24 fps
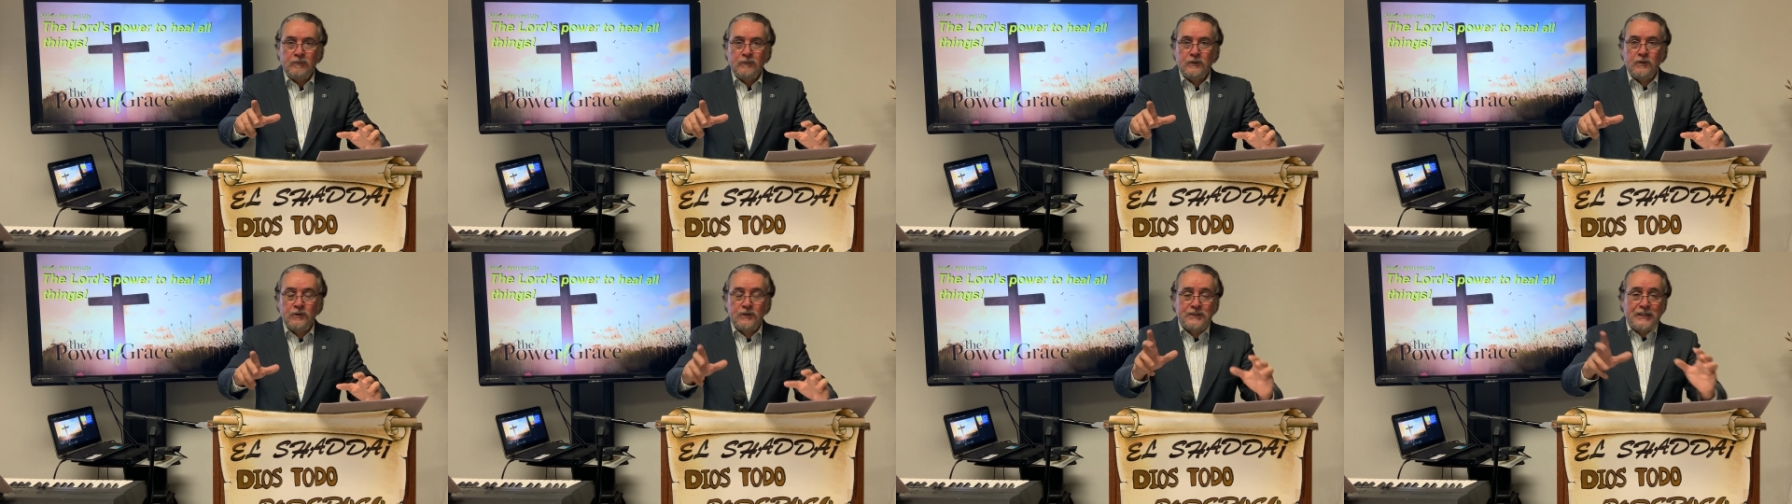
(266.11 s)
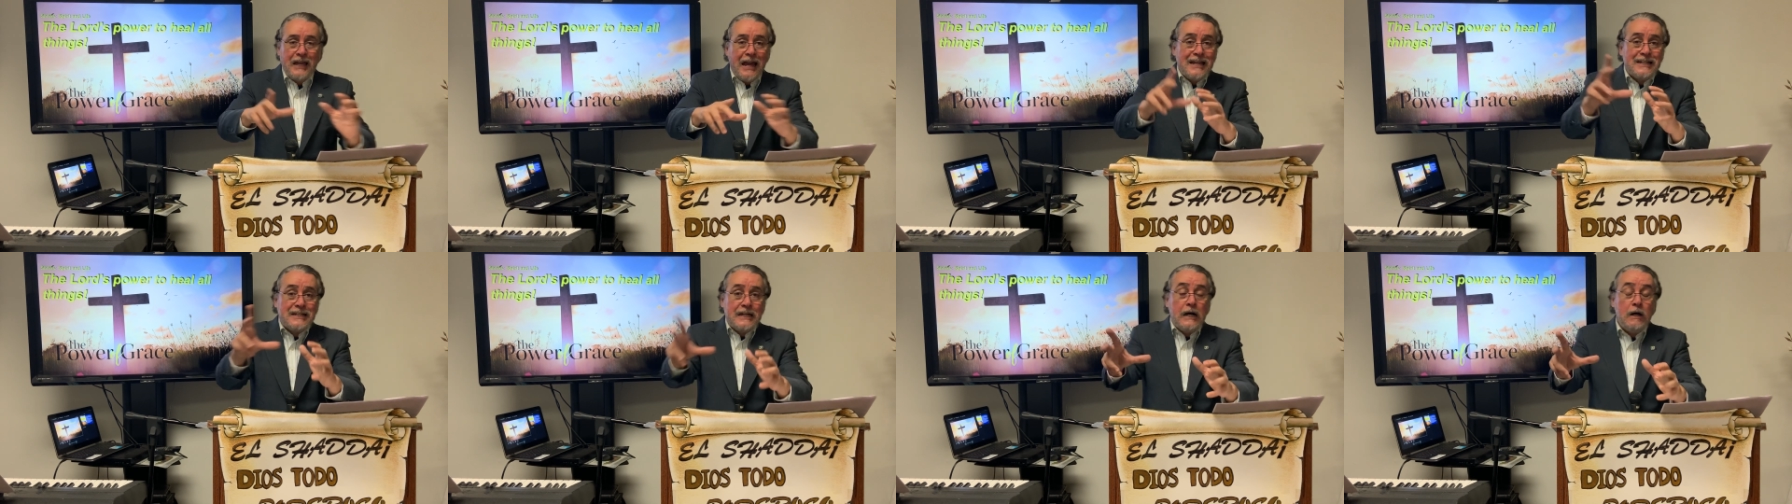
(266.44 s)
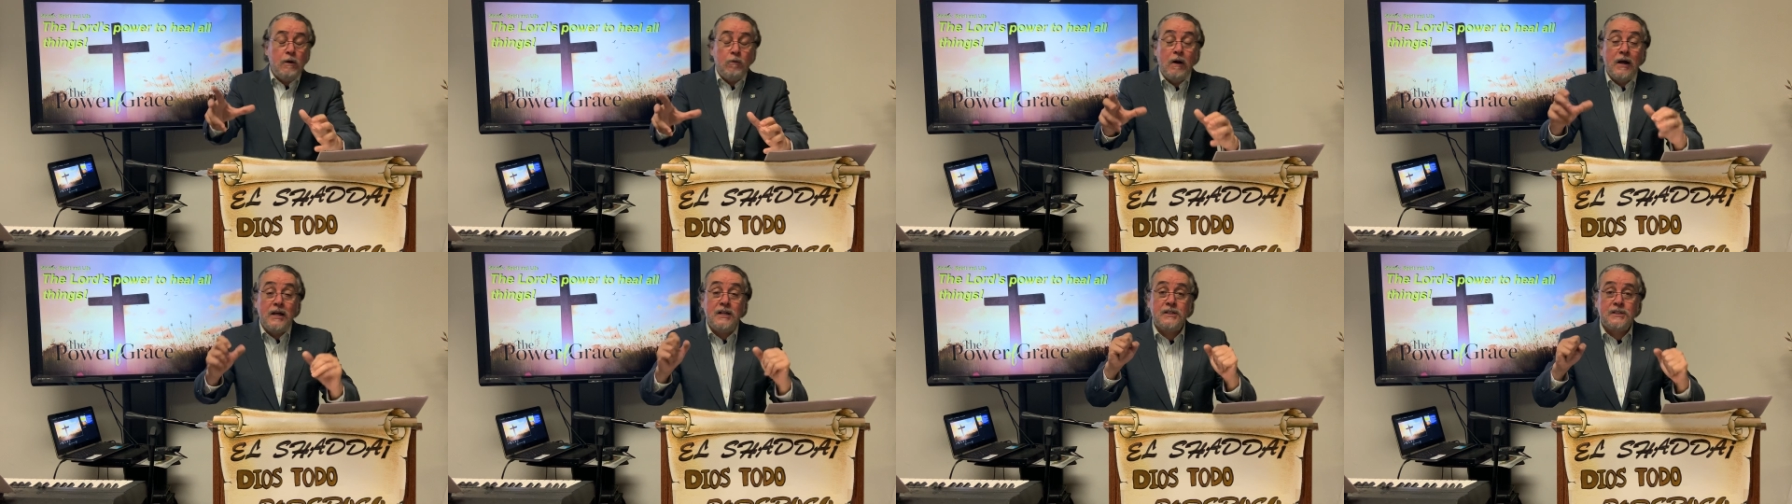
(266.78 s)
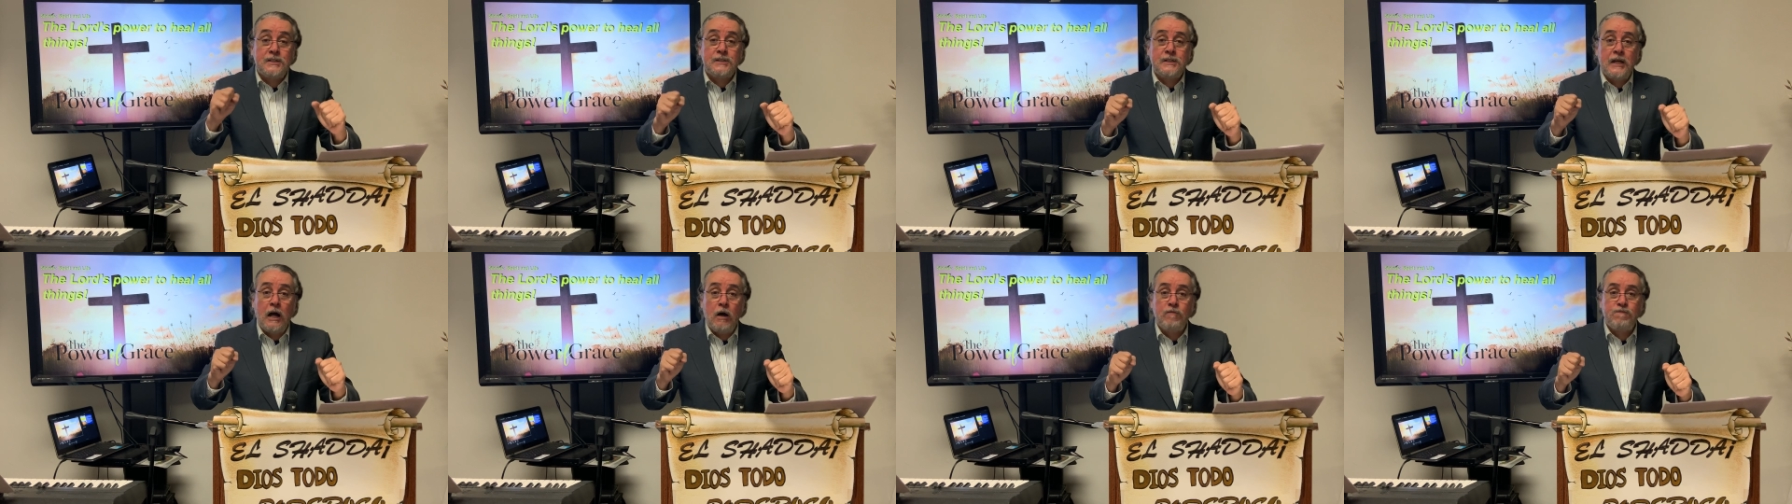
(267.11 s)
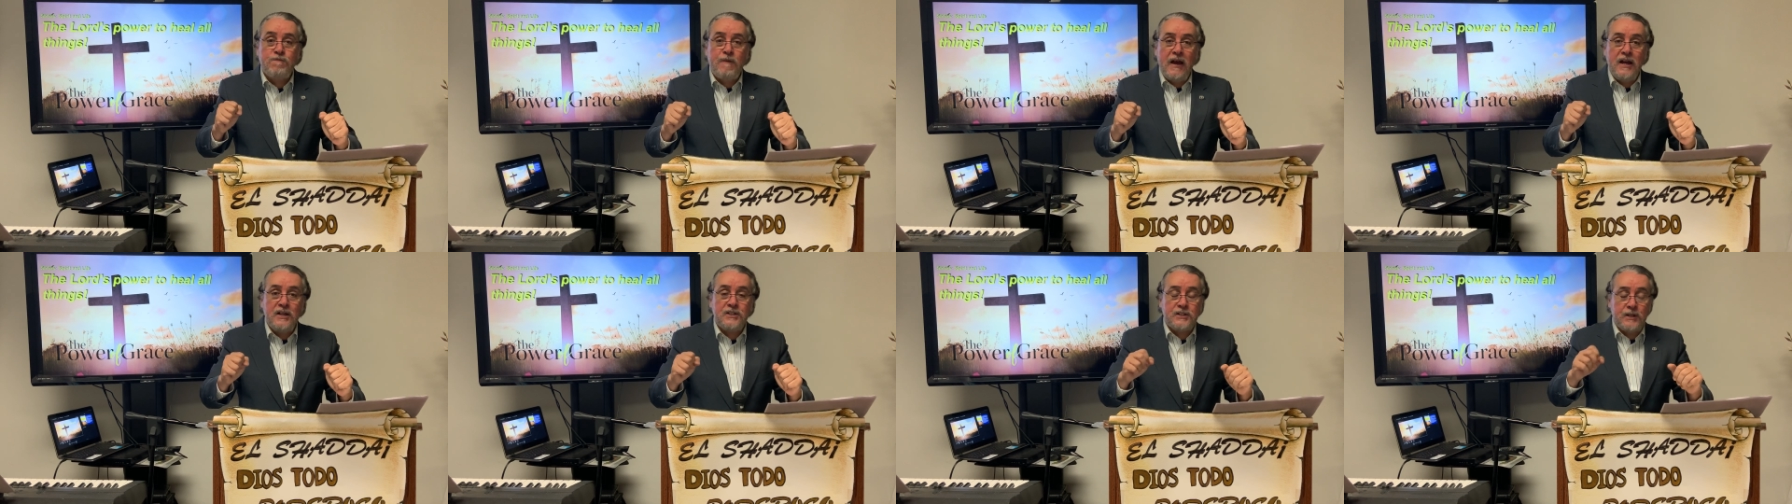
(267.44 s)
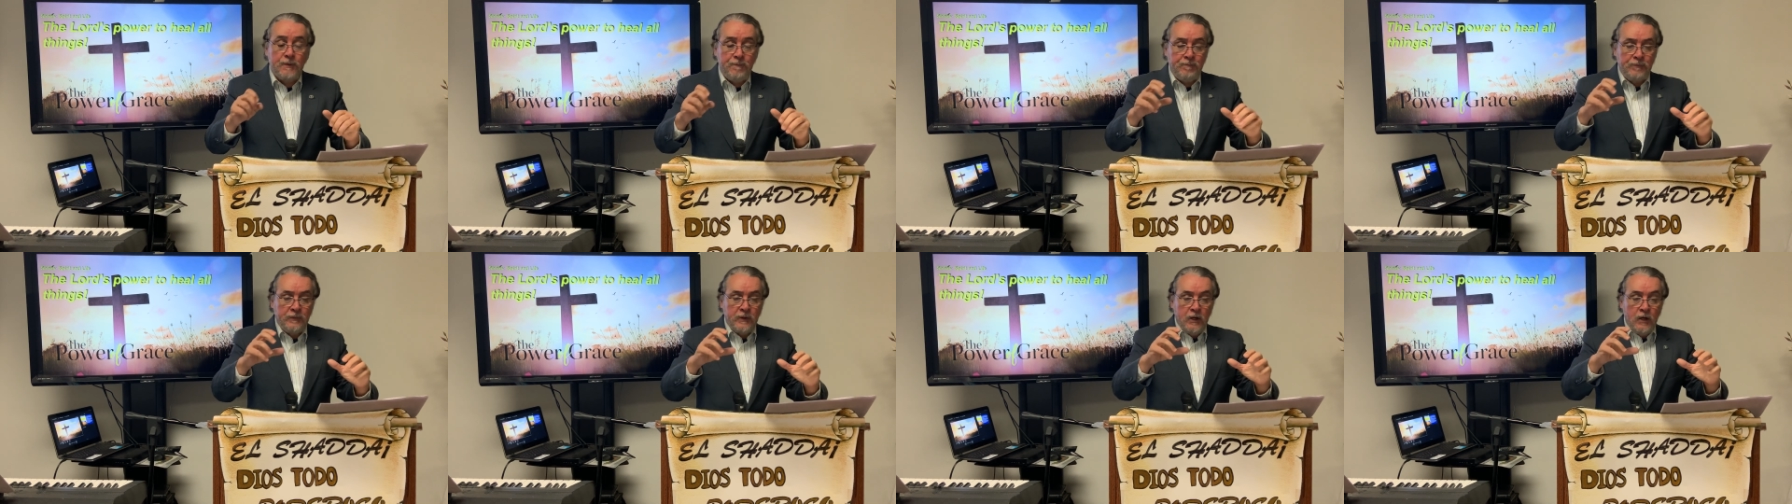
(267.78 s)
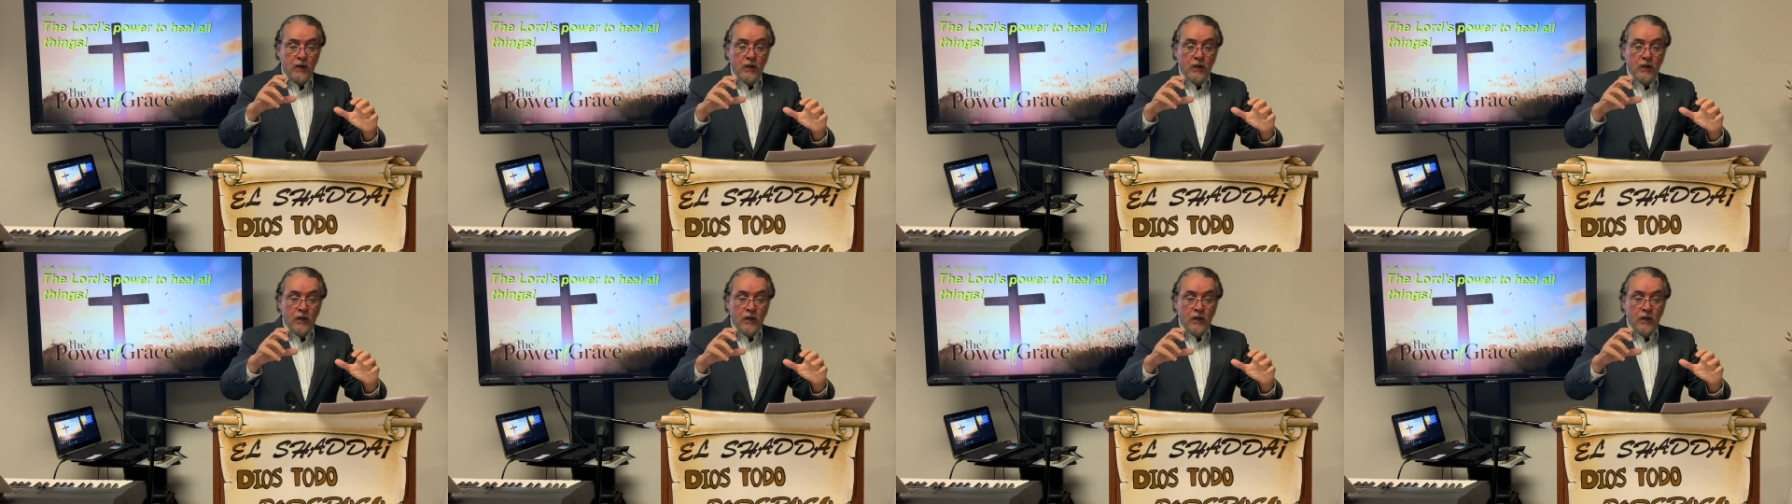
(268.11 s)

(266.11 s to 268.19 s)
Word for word: to take away salvation